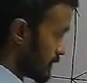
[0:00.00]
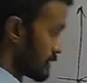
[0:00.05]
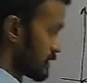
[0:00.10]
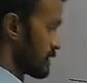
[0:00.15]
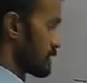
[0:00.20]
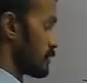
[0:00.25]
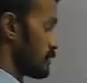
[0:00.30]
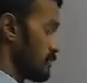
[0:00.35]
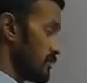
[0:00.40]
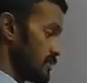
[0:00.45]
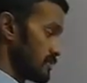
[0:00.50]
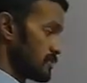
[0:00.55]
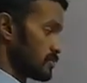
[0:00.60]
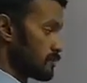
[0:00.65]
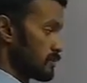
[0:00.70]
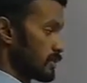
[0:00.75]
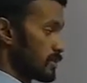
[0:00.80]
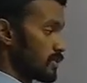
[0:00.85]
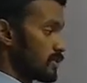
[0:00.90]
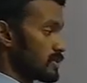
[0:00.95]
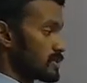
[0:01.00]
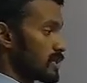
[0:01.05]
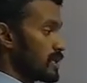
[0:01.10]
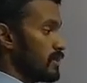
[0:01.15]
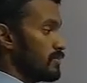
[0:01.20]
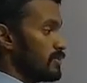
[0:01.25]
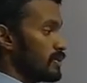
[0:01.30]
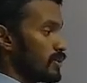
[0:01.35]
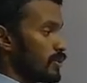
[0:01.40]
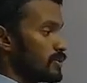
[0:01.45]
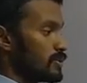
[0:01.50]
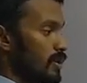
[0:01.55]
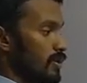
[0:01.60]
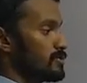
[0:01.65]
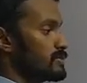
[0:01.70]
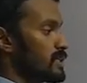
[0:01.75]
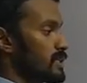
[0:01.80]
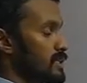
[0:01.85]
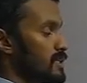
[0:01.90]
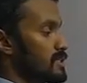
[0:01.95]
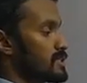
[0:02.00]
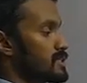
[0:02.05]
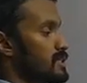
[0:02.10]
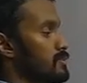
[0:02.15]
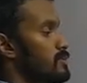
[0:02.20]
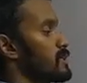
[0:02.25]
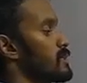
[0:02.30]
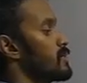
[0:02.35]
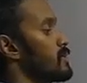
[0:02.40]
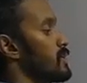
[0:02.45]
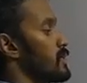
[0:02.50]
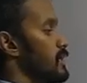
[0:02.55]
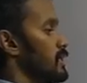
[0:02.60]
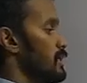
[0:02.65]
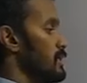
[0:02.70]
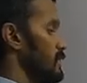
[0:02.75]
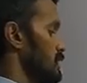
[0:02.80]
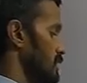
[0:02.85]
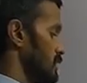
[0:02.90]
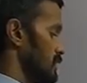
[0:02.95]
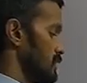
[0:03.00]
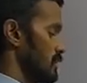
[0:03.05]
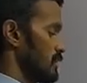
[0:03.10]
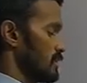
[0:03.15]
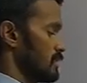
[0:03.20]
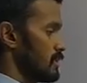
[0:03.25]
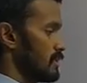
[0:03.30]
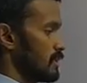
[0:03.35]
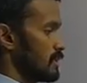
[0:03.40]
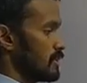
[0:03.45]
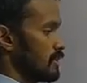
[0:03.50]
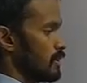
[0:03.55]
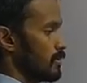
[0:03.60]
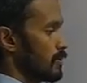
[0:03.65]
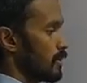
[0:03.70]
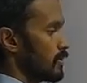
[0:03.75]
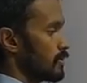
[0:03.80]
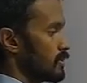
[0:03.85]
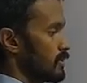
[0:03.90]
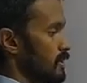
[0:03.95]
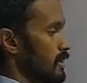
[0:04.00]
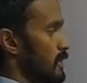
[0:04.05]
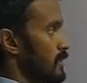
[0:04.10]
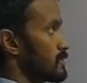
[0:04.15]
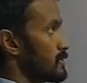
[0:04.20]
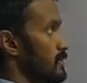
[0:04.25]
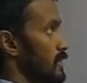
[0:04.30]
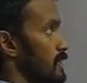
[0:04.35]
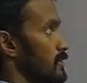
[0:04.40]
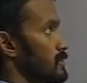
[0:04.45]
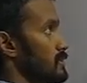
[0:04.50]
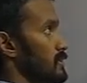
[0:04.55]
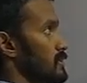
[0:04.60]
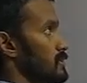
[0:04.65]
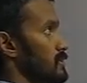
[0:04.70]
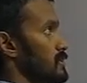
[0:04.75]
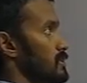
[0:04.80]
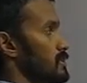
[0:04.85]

this is because we know the object is symmetrical about the x-axis.